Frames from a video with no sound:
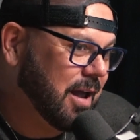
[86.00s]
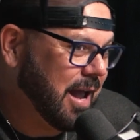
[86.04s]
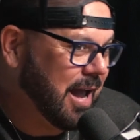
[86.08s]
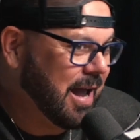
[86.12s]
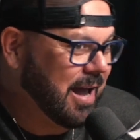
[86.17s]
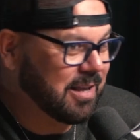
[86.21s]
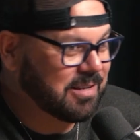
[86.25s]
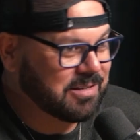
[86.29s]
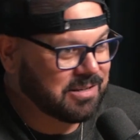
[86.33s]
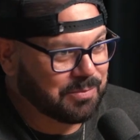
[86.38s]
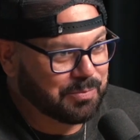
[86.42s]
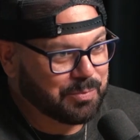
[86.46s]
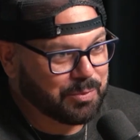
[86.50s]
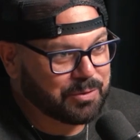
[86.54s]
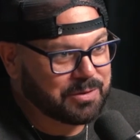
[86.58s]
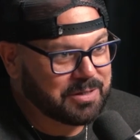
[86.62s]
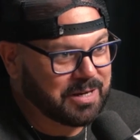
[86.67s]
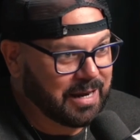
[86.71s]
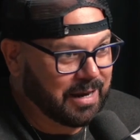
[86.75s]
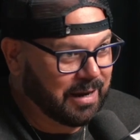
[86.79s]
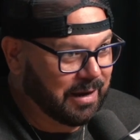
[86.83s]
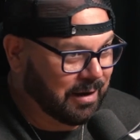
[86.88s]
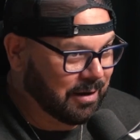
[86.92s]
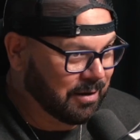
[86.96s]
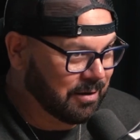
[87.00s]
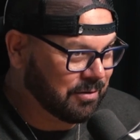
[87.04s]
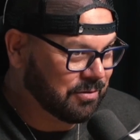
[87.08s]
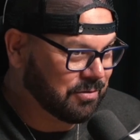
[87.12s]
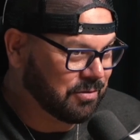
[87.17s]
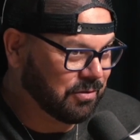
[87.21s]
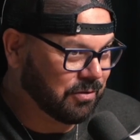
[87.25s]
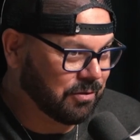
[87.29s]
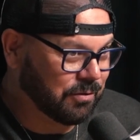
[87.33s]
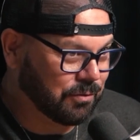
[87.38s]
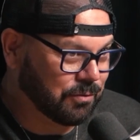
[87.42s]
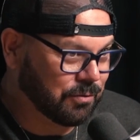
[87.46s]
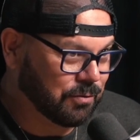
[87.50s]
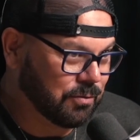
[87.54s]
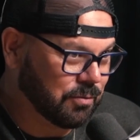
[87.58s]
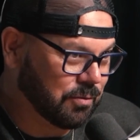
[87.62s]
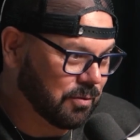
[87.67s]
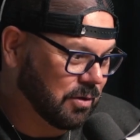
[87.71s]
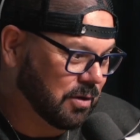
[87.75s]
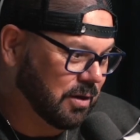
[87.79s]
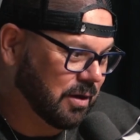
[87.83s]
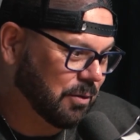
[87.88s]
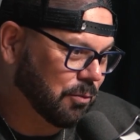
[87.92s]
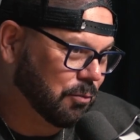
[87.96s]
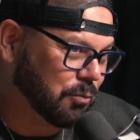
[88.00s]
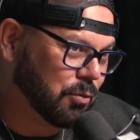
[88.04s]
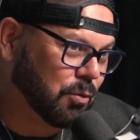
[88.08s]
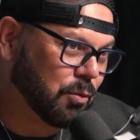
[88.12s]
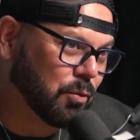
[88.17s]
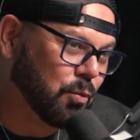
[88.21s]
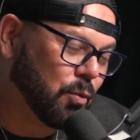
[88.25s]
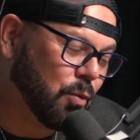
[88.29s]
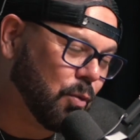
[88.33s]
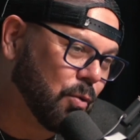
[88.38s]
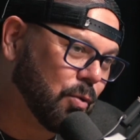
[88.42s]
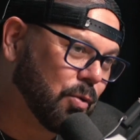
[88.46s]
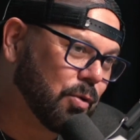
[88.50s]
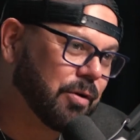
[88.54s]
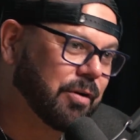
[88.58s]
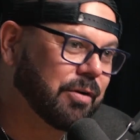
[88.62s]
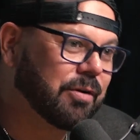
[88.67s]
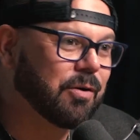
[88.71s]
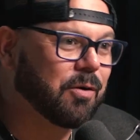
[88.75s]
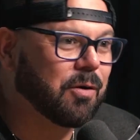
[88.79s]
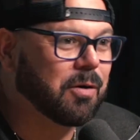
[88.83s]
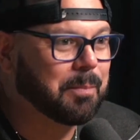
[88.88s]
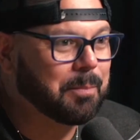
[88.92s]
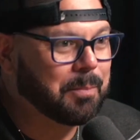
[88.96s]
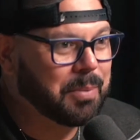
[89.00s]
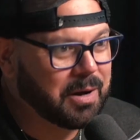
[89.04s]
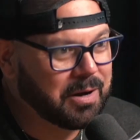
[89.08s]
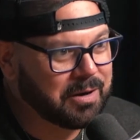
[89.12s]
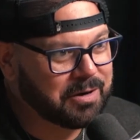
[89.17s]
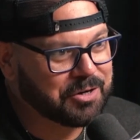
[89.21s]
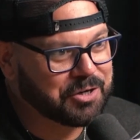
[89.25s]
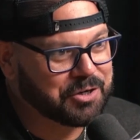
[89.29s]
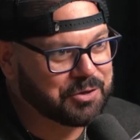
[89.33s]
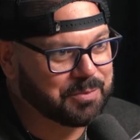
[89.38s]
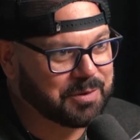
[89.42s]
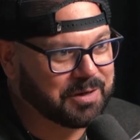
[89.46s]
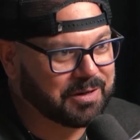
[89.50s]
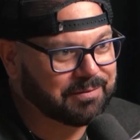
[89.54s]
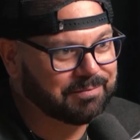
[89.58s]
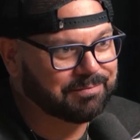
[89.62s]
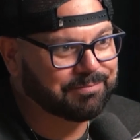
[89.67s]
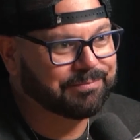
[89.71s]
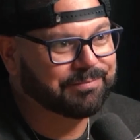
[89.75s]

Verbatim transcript: as it pertained to reward or punishment